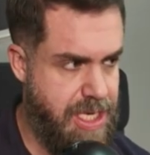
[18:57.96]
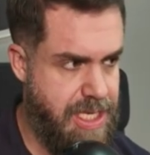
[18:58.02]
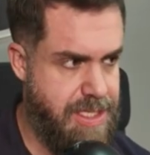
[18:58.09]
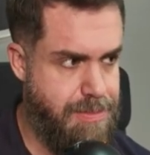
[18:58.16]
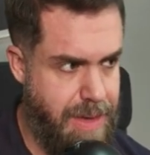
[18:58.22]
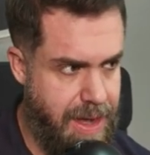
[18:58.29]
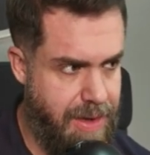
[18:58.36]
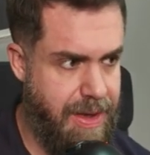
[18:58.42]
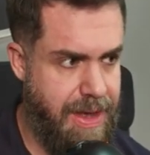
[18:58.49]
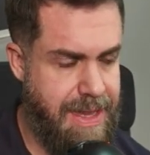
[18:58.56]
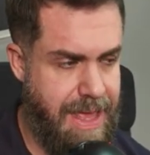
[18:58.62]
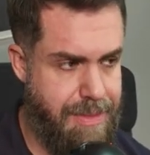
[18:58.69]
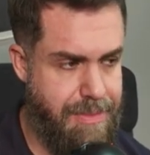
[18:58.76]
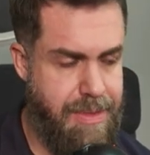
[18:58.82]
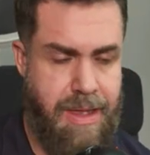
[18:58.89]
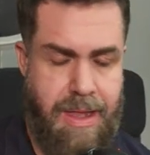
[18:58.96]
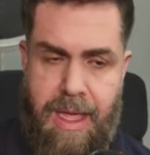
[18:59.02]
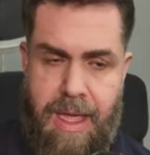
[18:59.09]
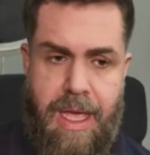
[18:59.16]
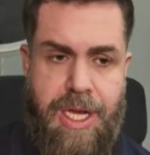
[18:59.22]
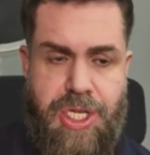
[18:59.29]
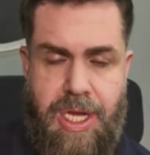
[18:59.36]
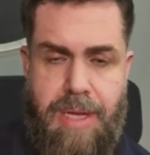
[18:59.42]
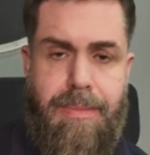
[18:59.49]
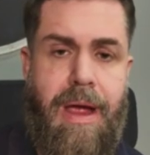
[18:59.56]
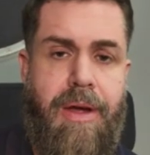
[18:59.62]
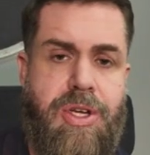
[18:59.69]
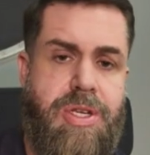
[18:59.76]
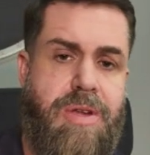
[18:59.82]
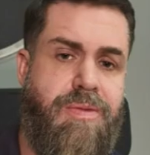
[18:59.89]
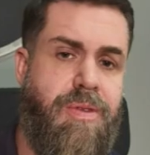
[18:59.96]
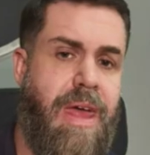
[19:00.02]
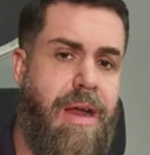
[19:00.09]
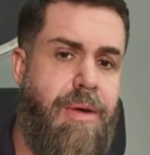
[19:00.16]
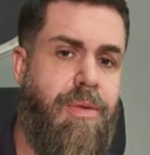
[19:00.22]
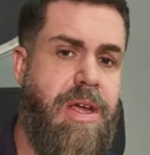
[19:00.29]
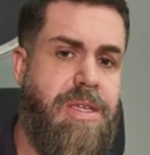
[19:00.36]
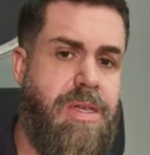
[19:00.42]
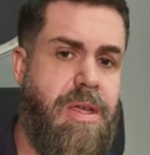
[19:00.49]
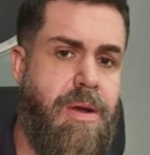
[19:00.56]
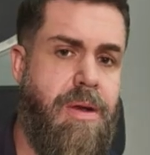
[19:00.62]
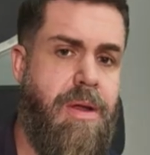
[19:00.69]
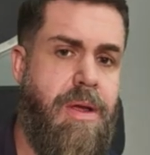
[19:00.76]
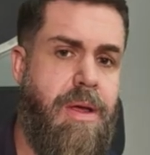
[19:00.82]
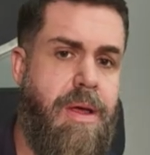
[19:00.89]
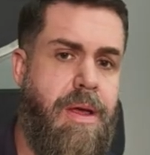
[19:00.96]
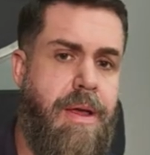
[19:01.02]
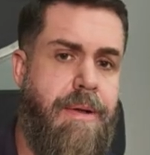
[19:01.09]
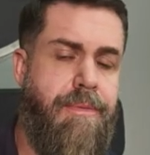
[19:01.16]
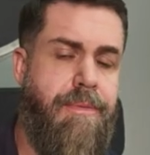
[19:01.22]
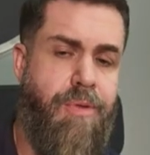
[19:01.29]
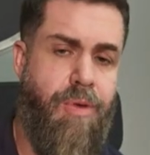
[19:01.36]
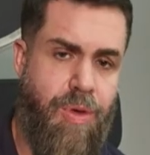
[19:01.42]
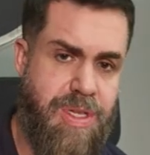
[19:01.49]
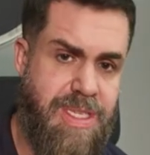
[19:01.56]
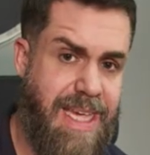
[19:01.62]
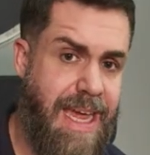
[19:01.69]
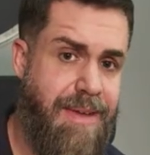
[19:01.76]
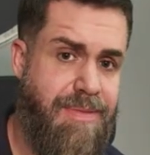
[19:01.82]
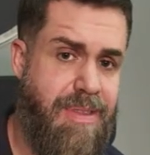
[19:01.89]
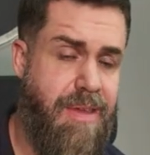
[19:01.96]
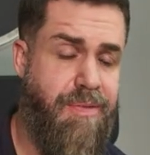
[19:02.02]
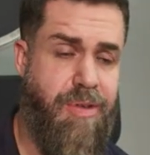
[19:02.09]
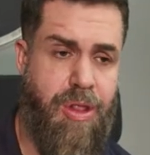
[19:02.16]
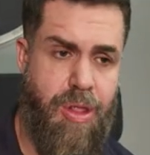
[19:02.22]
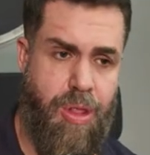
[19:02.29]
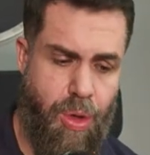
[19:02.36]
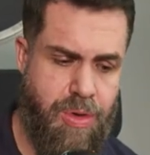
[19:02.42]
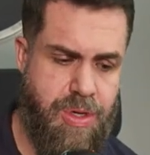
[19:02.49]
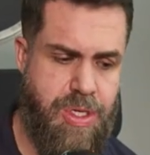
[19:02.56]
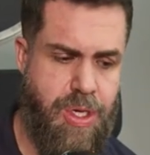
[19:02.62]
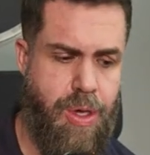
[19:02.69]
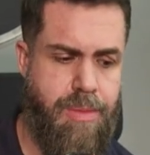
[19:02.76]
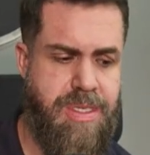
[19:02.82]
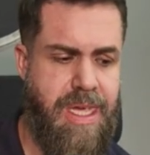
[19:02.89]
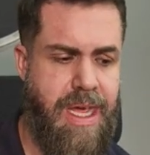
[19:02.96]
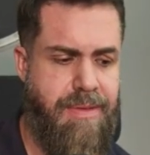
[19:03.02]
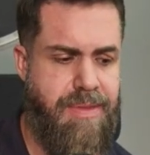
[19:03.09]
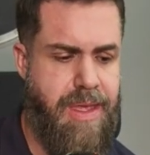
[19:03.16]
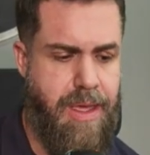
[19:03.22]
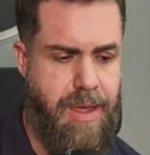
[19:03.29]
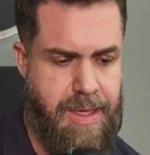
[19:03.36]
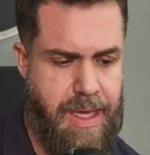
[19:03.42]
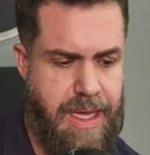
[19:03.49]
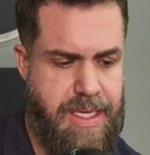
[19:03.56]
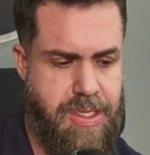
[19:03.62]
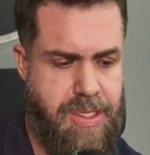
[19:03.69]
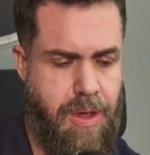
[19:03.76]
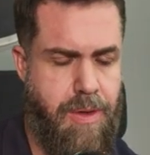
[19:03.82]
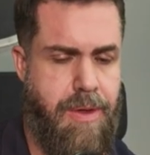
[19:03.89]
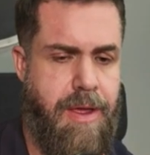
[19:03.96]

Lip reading: married you for that reason, for safety, for long-term safety. Okay, so